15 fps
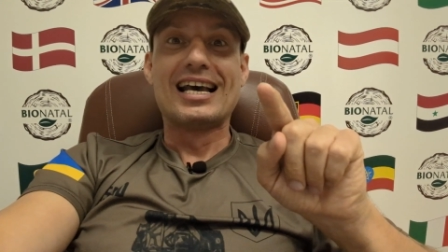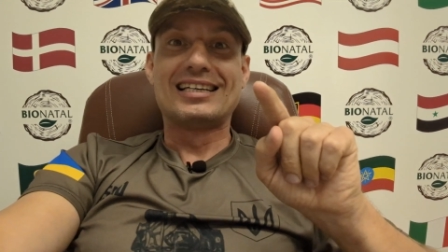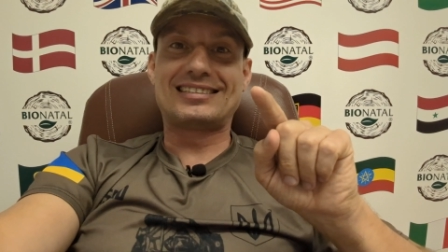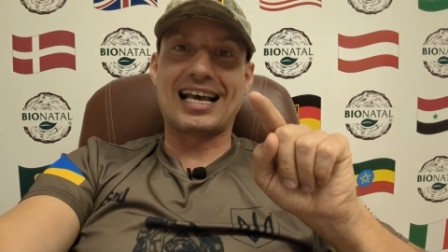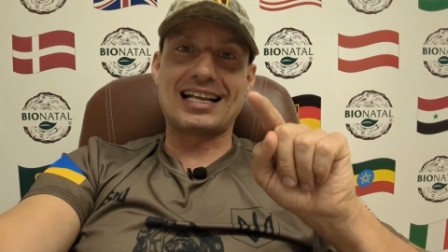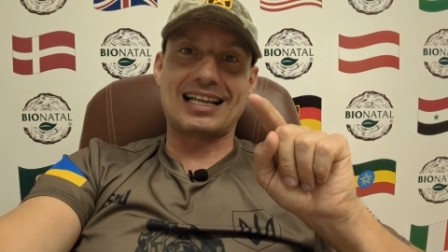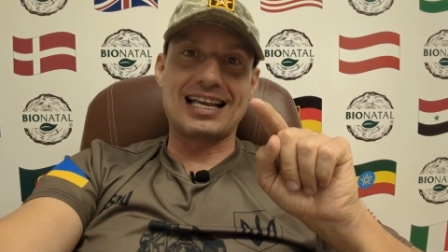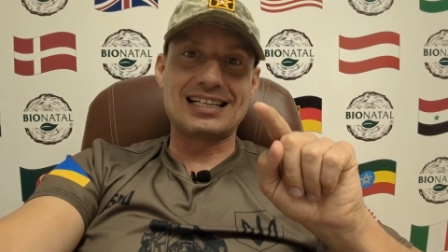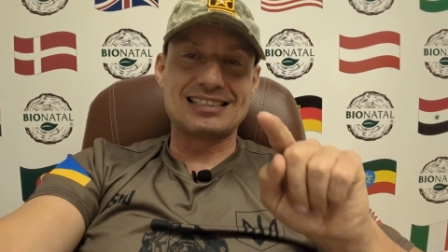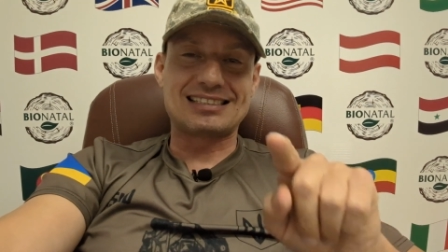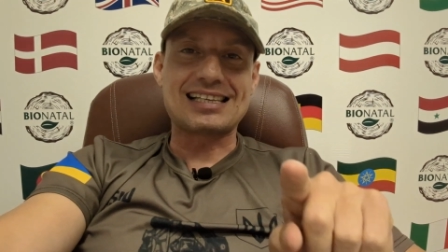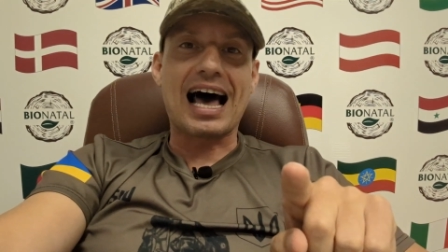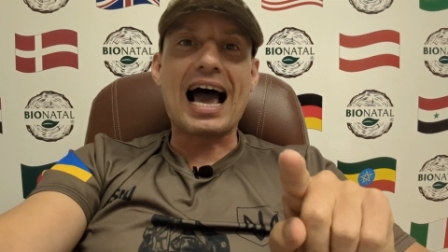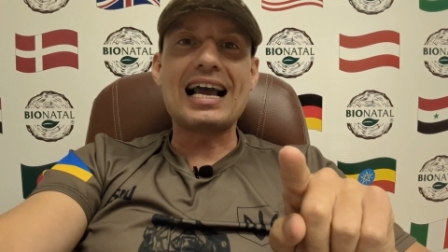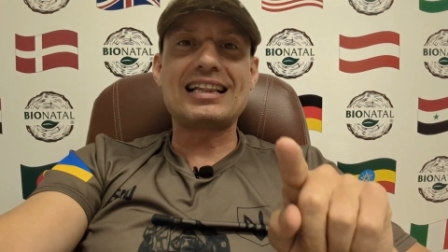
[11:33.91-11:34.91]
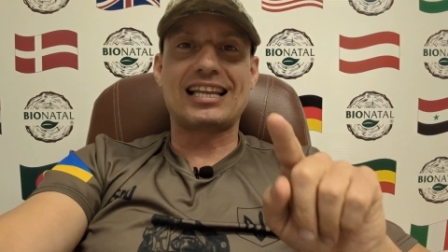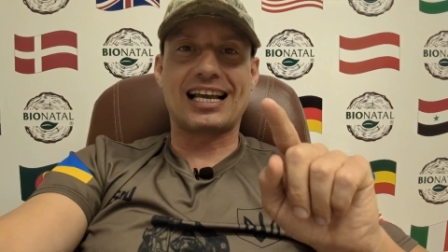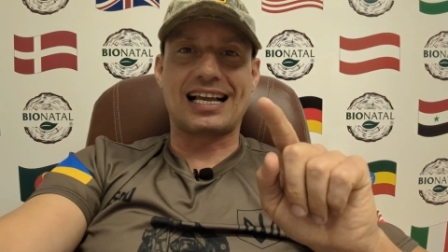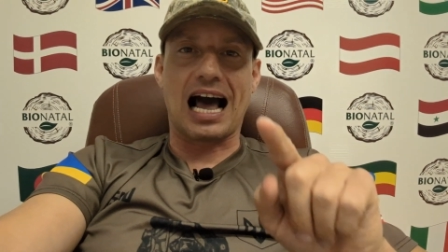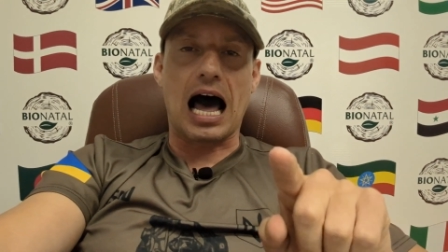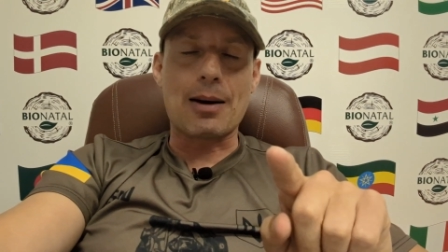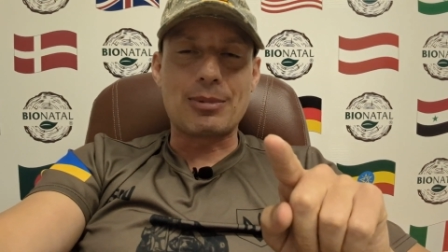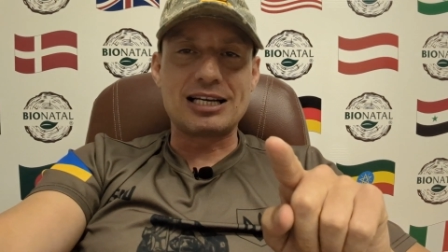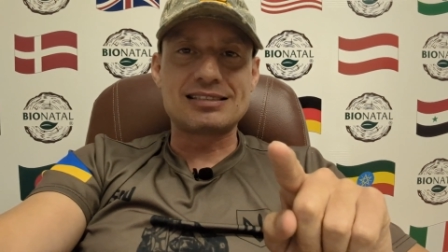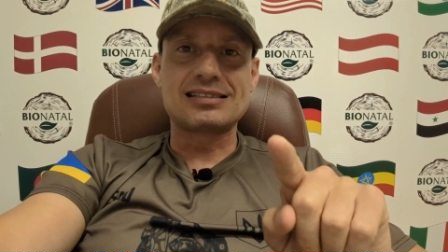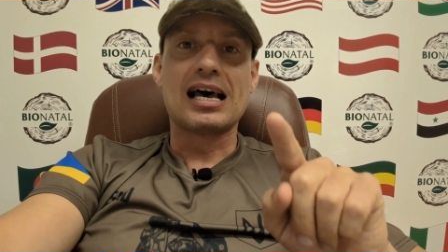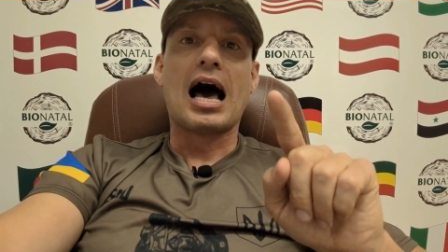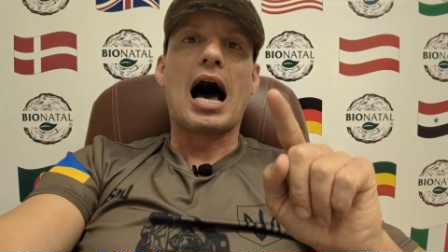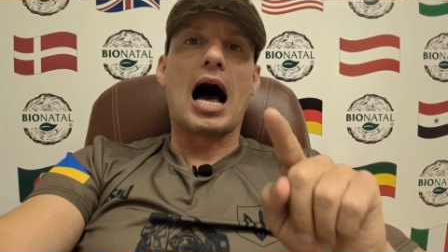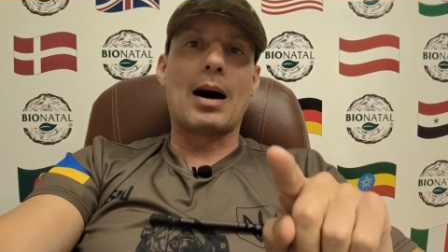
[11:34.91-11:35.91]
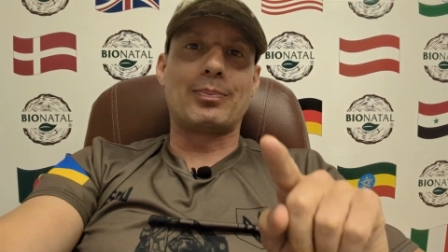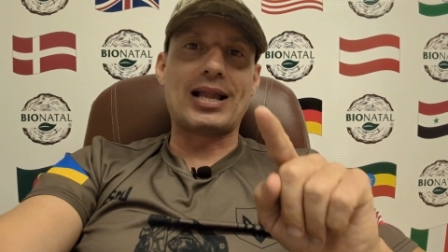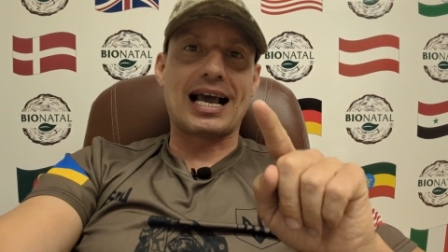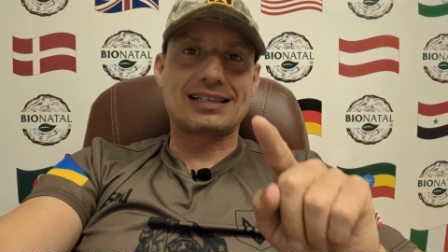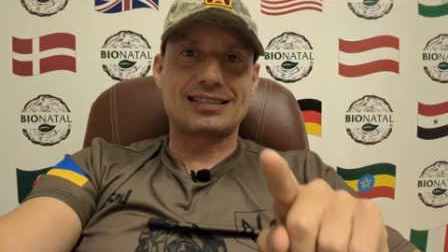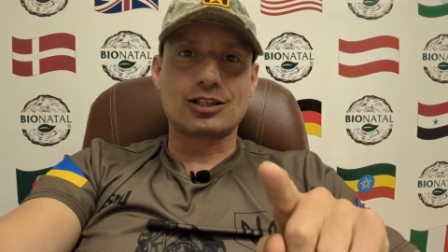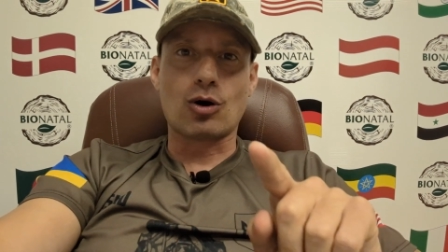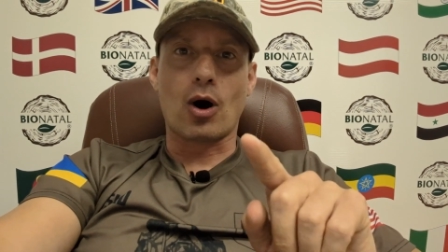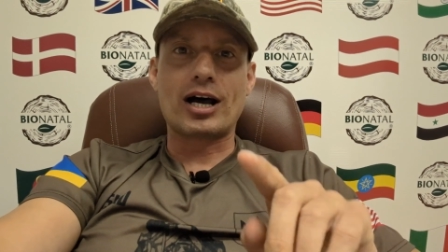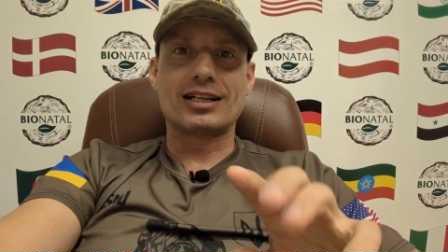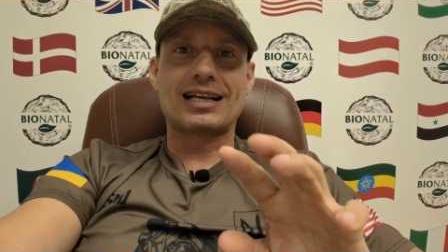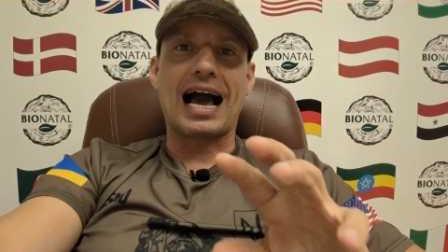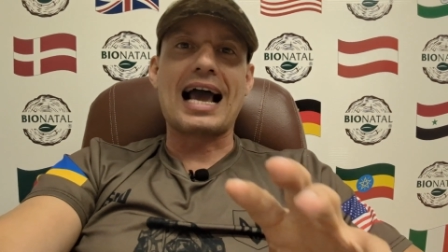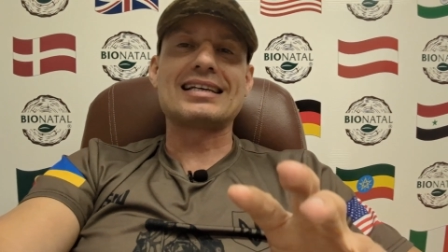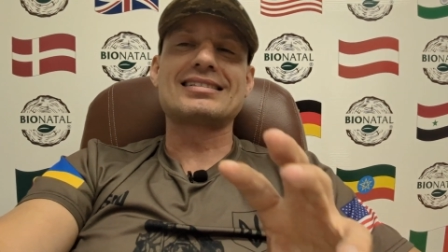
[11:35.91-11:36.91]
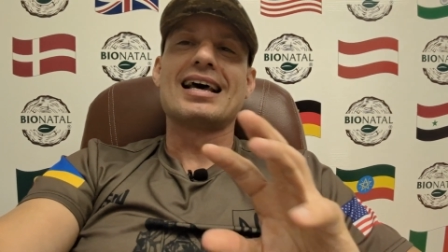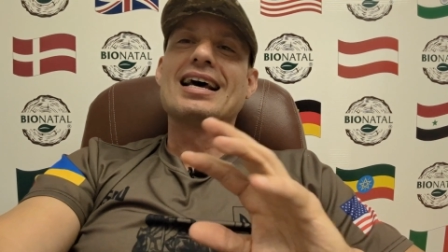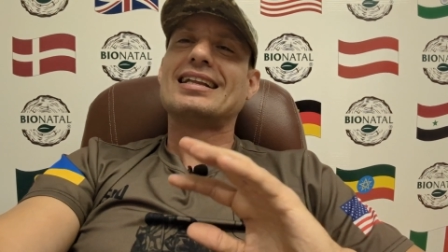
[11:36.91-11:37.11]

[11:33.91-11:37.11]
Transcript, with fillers: that inside the gummies are black seed oil. Guys,